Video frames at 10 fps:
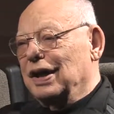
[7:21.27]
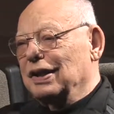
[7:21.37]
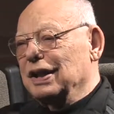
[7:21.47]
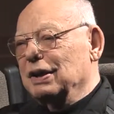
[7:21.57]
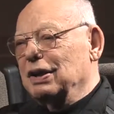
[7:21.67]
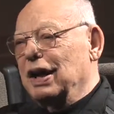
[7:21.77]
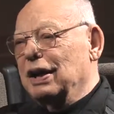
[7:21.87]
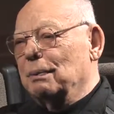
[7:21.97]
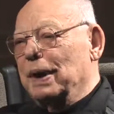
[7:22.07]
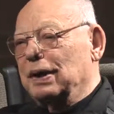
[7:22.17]
And then you
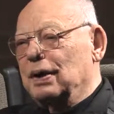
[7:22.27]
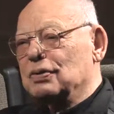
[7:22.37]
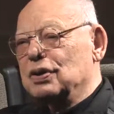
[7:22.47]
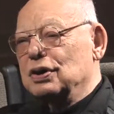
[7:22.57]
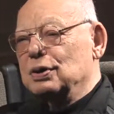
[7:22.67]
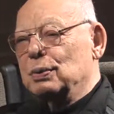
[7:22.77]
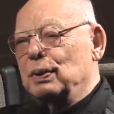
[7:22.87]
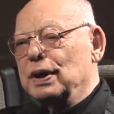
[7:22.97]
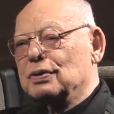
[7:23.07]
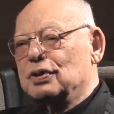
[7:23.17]
had to make a decision
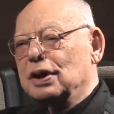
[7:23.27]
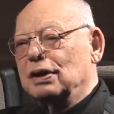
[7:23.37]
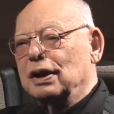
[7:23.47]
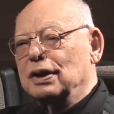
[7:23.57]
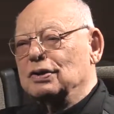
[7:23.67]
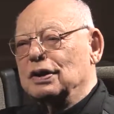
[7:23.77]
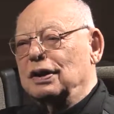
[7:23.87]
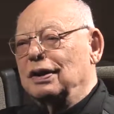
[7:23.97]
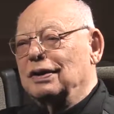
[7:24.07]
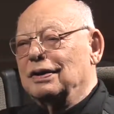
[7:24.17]
between single
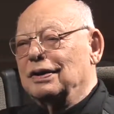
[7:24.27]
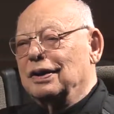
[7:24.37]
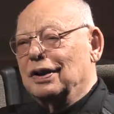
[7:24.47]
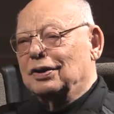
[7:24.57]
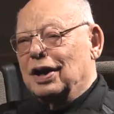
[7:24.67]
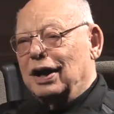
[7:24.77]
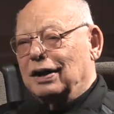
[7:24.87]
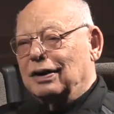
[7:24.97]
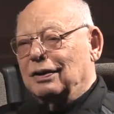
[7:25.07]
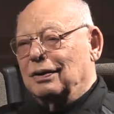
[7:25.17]
engine,
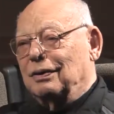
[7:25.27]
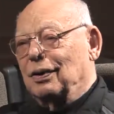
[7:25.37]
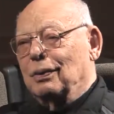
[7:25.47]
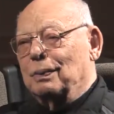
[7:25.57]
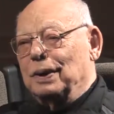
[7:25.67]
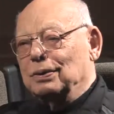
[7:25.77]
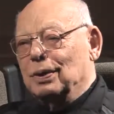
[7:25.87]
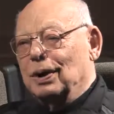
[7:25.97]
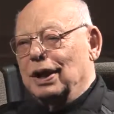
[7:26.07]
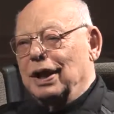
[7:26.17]
attack, or
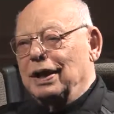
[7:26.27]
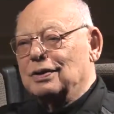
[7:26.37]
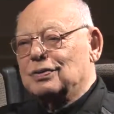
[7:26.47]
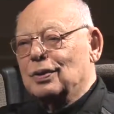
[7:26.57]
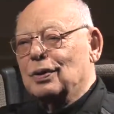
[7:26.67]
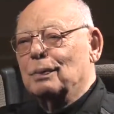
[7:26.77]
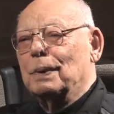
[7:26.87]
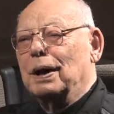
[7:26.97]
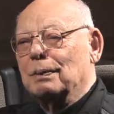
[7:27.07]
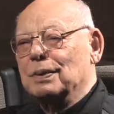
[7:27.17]
P-38s, or
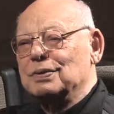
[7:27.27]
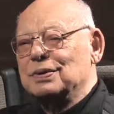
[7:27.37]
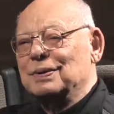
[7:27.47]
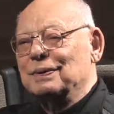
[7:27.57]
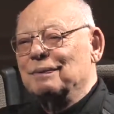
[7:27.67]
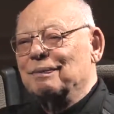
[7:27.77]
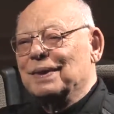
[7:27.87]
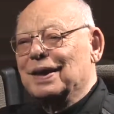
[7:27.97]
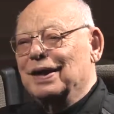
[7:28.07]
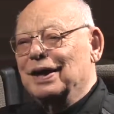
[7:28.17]
bombers.
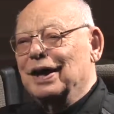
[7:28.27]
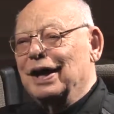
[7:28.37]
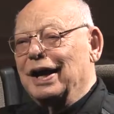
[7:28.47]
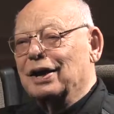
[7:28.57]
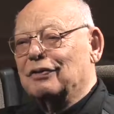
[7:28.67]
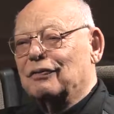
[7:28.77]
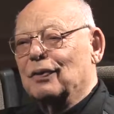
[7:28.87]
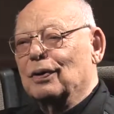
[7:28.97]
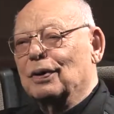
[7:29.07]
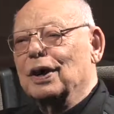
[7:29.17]
And I asked
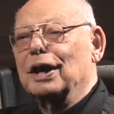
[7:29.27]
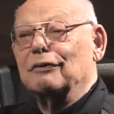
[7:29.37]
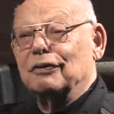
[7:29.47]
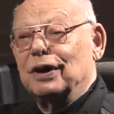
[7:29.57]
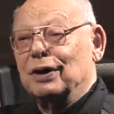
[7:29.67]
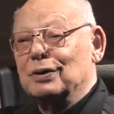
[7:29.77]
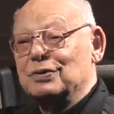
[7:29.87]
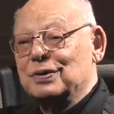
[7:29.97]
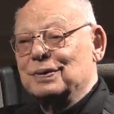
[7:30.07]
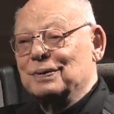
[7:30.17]
for night fighters.